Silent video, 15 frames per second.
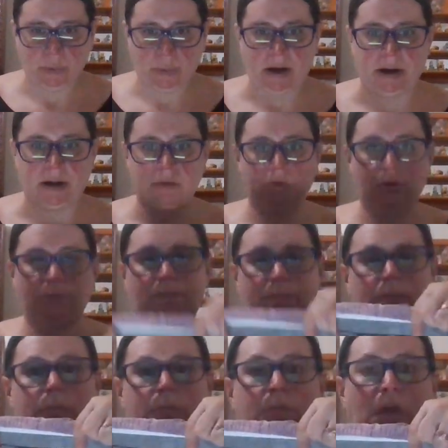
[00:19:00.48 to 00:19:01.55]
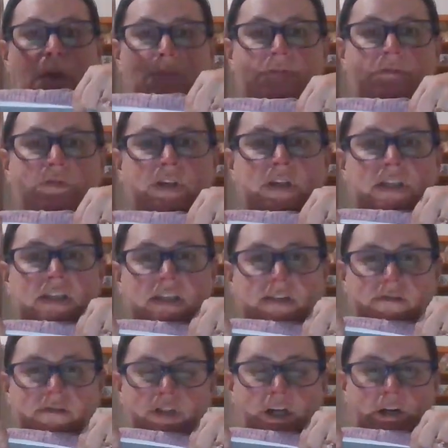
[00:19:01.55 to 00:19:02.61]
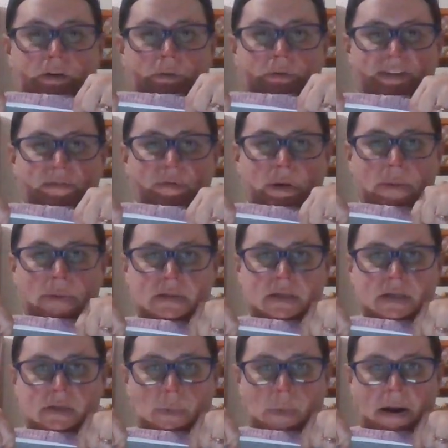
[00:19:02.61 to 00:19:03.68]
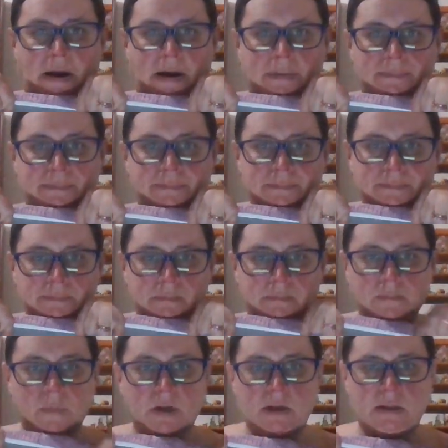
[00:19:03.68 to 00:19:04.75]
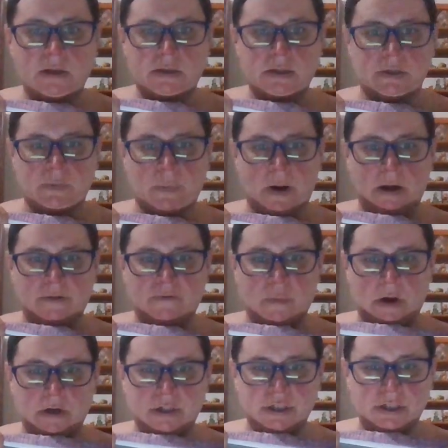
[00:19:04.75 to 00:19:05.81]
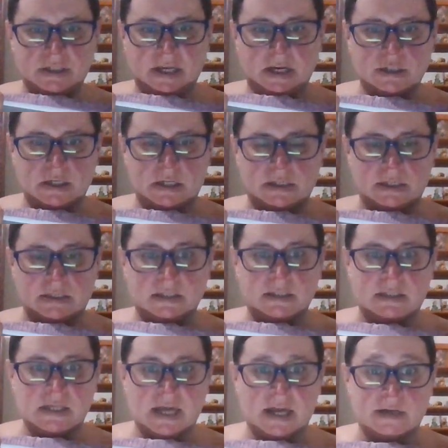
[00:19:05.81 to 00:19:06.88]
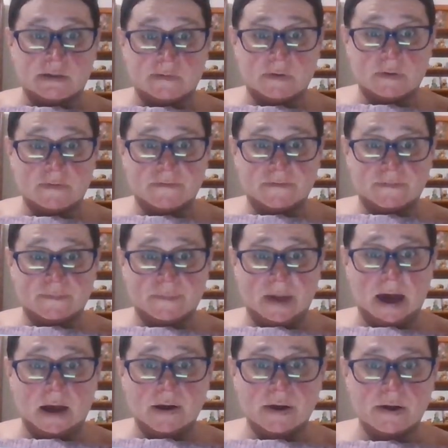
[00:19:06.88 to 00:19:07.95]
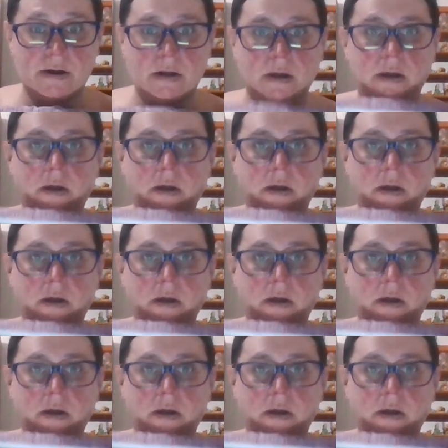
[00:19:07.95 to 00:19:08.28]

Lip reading: part. Oh, help if you could see it. February was this part, and this is part of March's section, and this is the edge of the pattern.